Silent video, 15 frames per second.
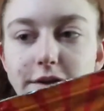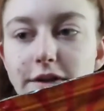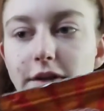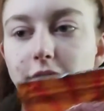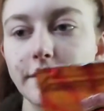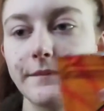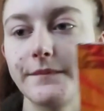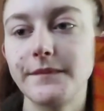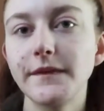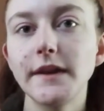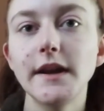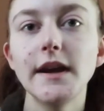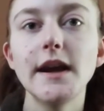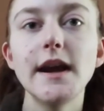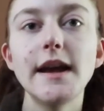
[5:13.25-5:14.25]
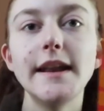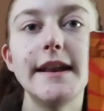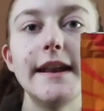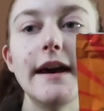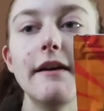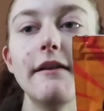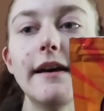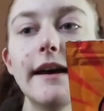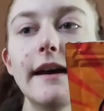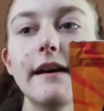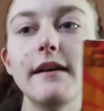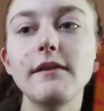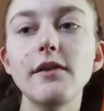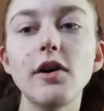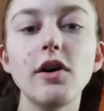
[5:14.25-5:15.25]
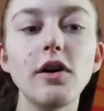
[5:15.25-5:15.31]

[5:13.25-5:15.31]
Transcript: So now I have